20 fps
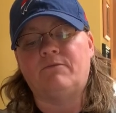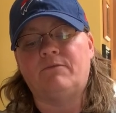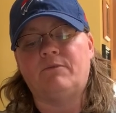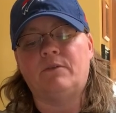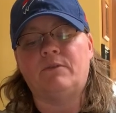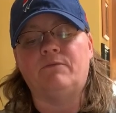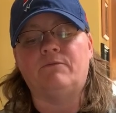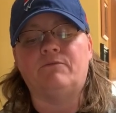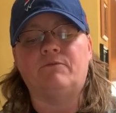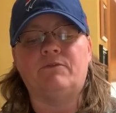
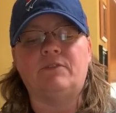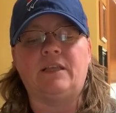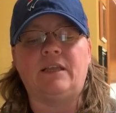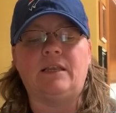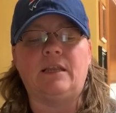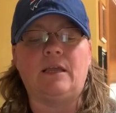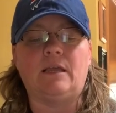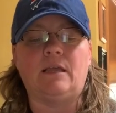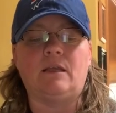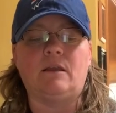
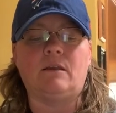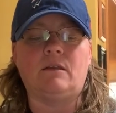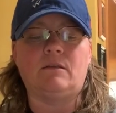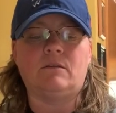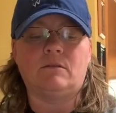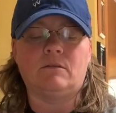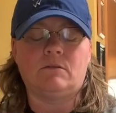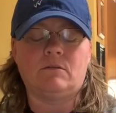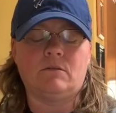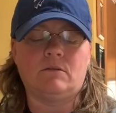inflating and
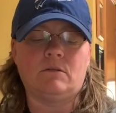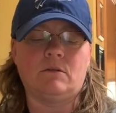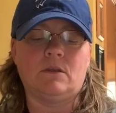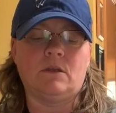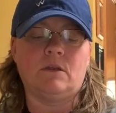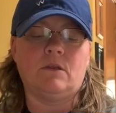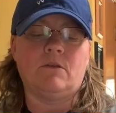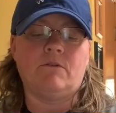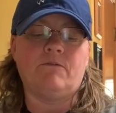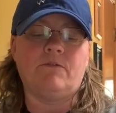
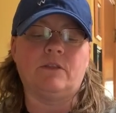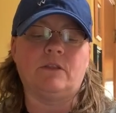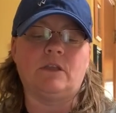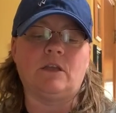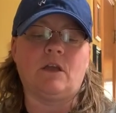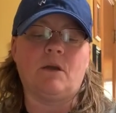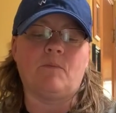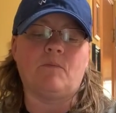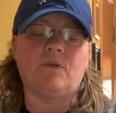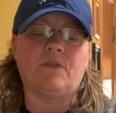
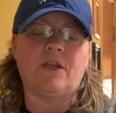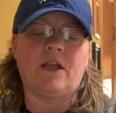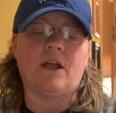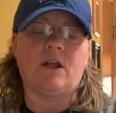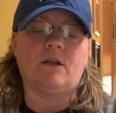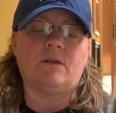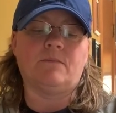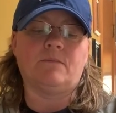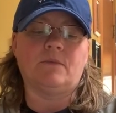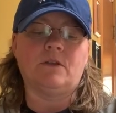filling up with
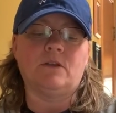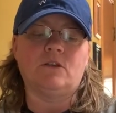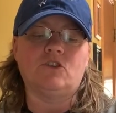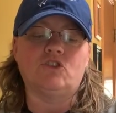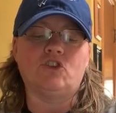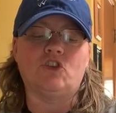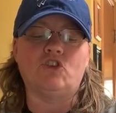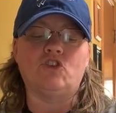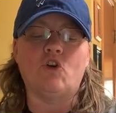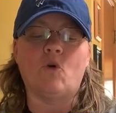air.
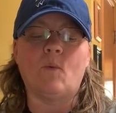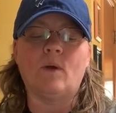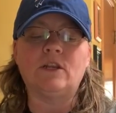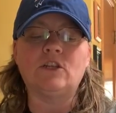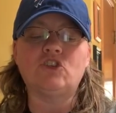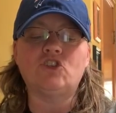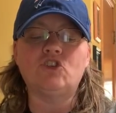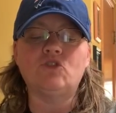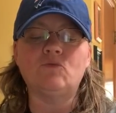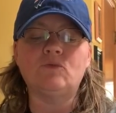So you don't want
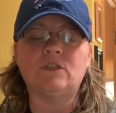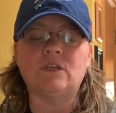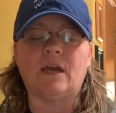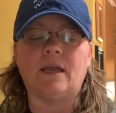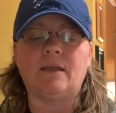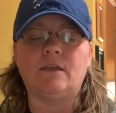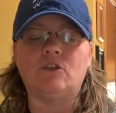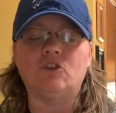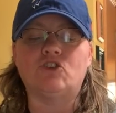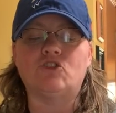it too
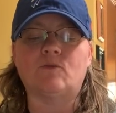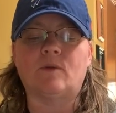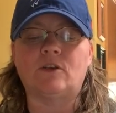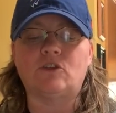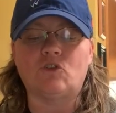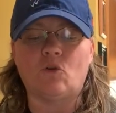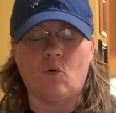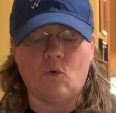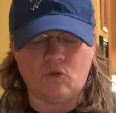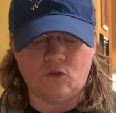tight. You just want
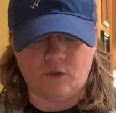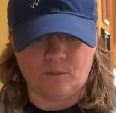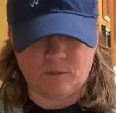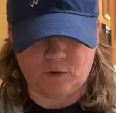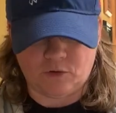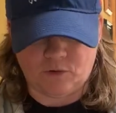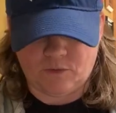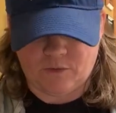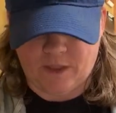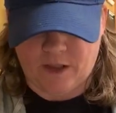it to hold the
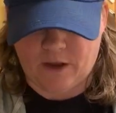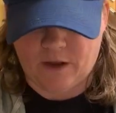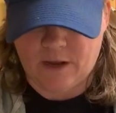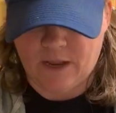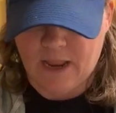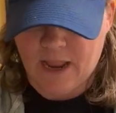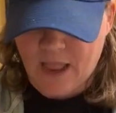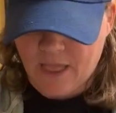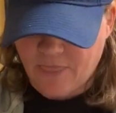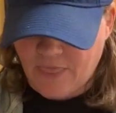balloon there.
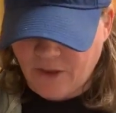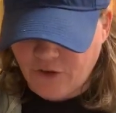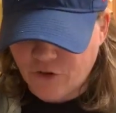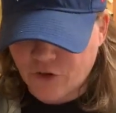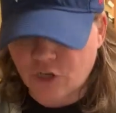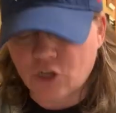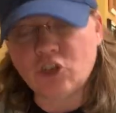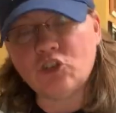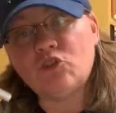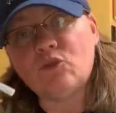Then you're
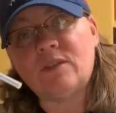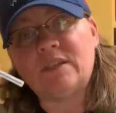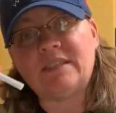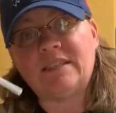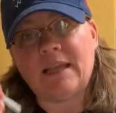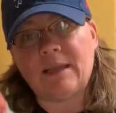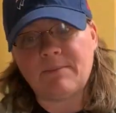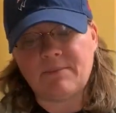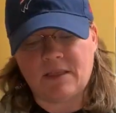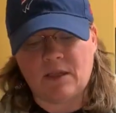going to do the
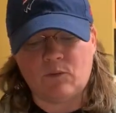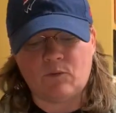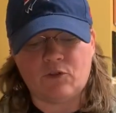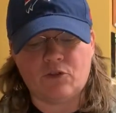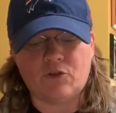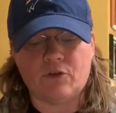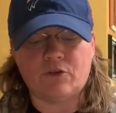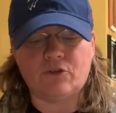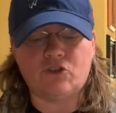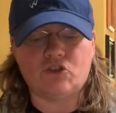same thing with
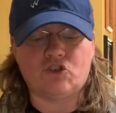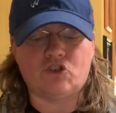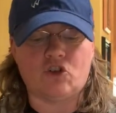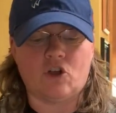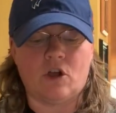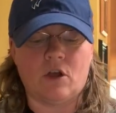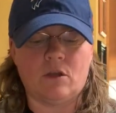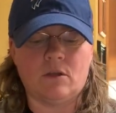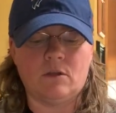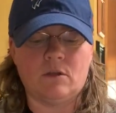your other
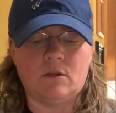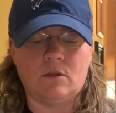straw.